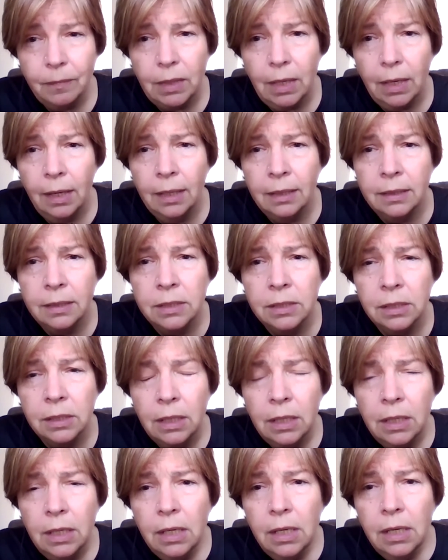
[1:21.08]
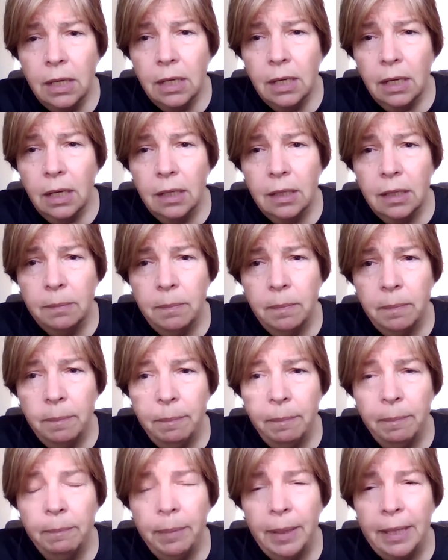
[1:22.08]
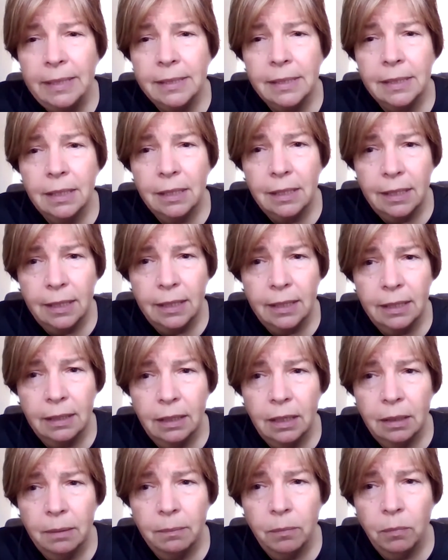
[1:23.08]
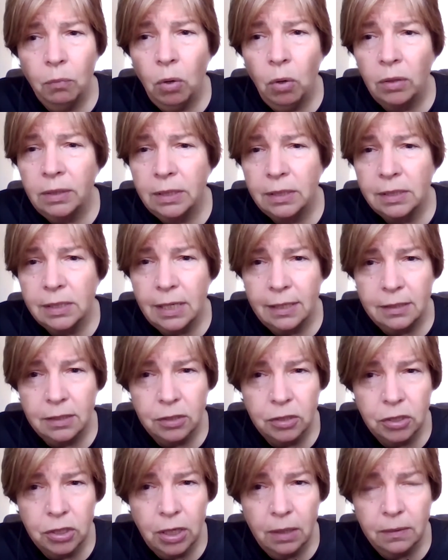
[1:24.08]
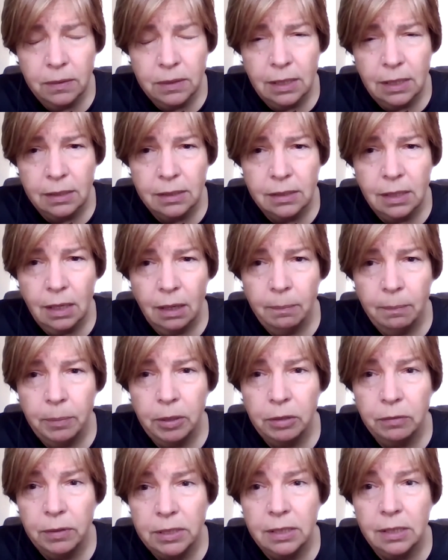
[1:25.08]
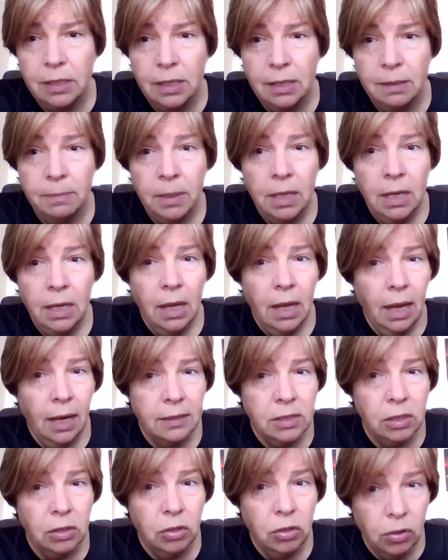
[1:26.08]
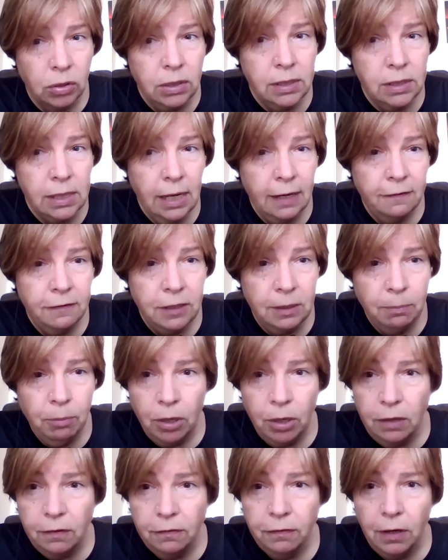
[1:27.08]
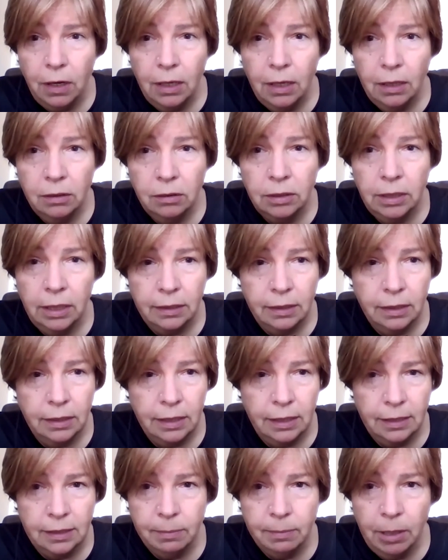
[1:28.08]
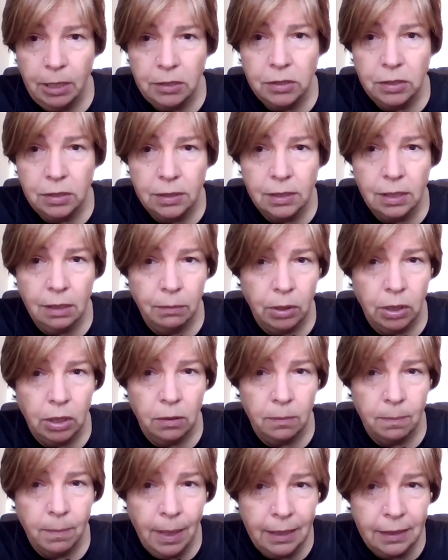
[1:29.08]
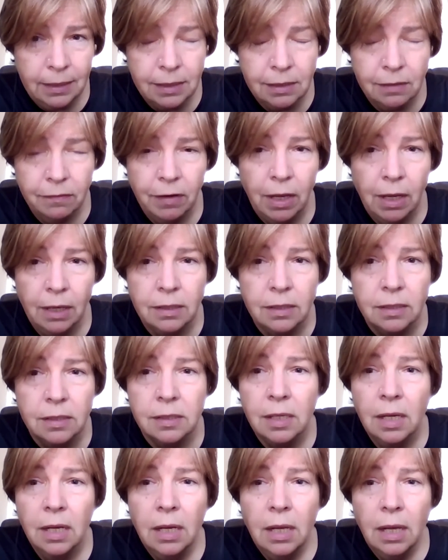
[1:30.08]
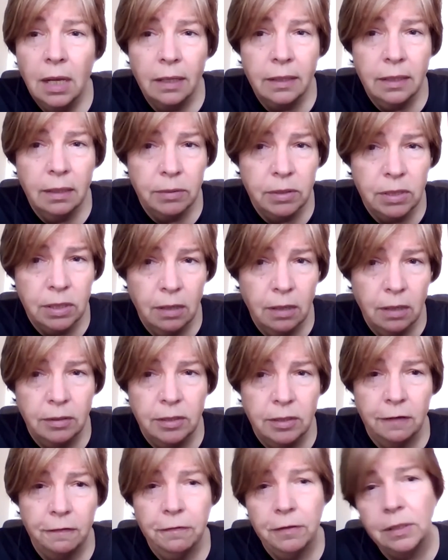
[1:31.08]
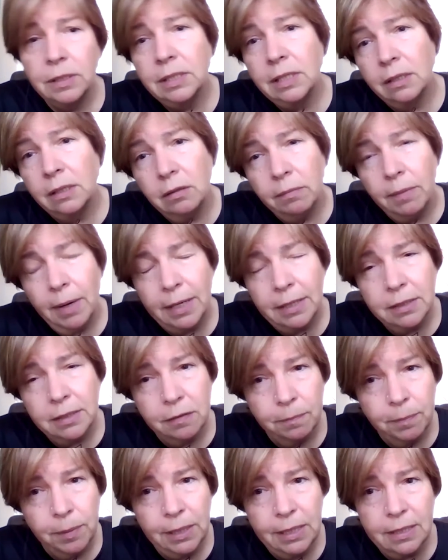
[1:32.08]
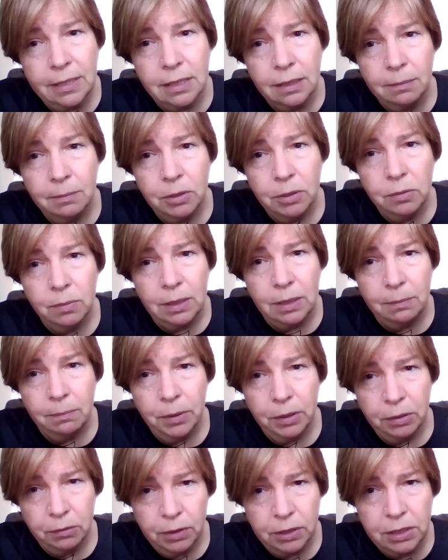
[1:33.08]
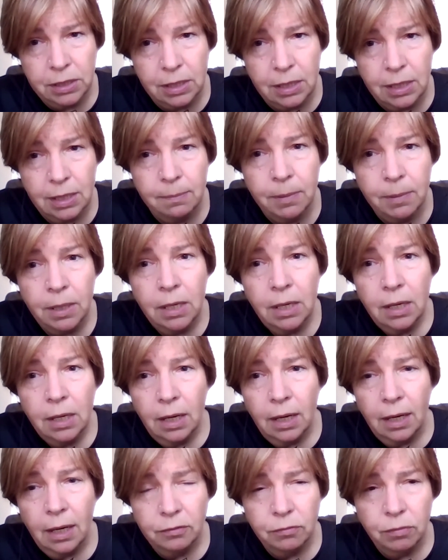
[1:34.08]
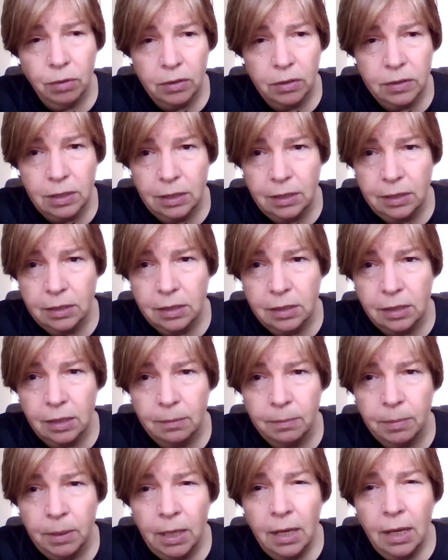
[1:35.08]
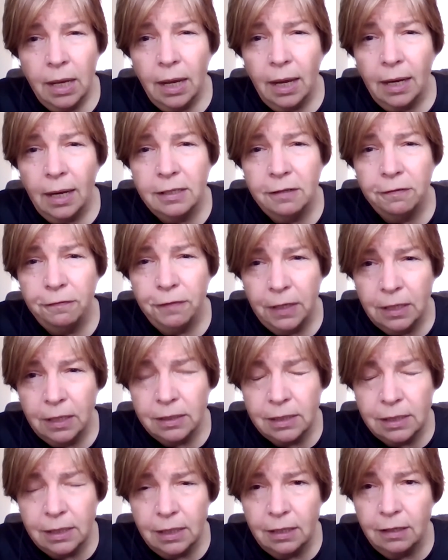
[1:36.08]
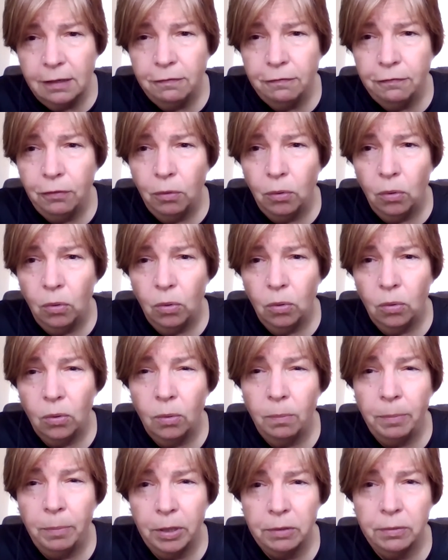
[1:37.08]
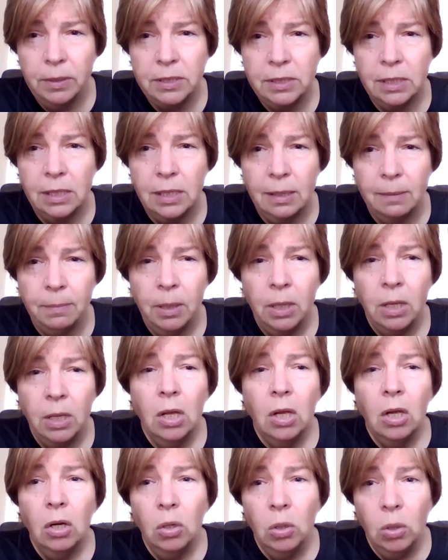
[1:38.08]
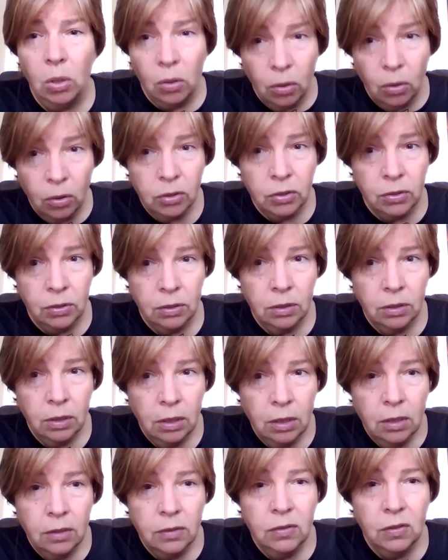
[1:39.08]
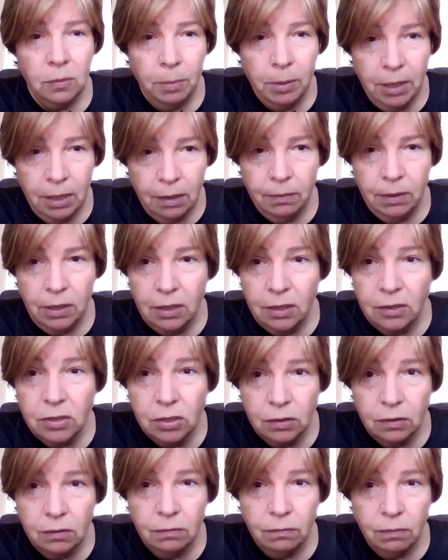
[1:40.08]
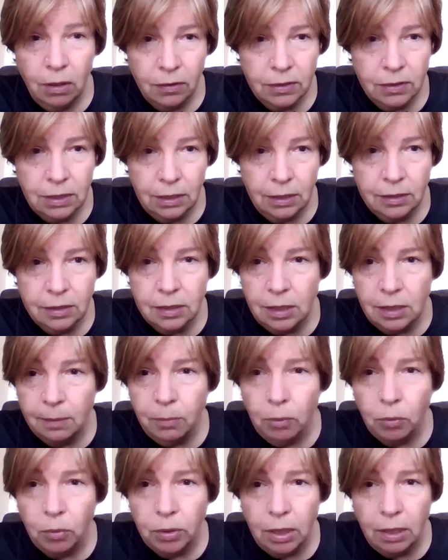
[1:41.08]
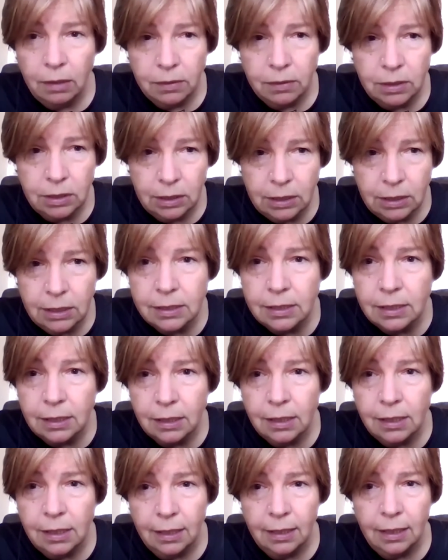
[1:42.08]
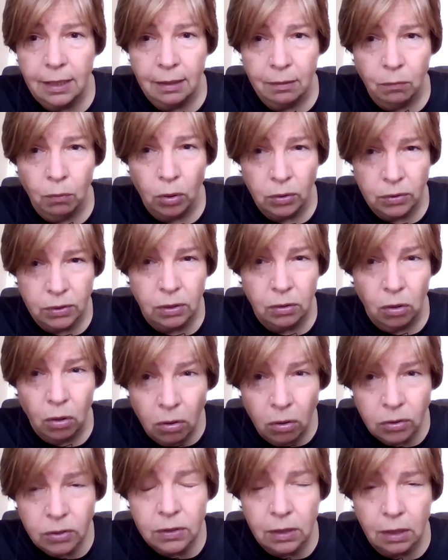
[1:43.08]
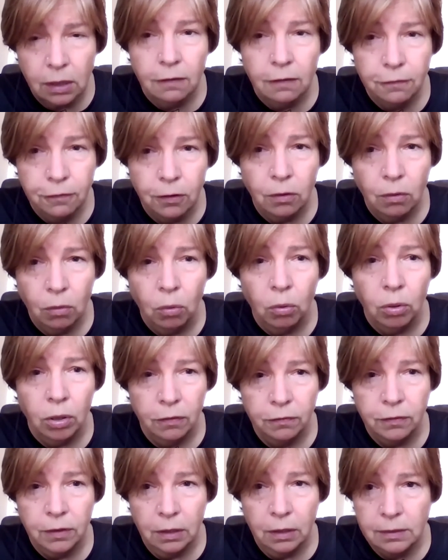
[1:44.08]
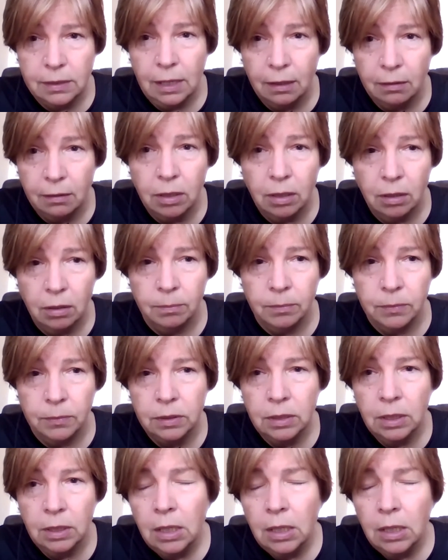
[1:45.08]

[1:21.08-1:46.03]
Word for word: And um, basically, um, what this data shows is that pacritinib has a good safety profile in these patients. There were no MACE events, and there was no difference in the rates of bleeding between pacritinib and ruxolitinib. And efficacy for pacritinib looked superior to ruxolitinib, although statistically it was not so for all of those outcomes.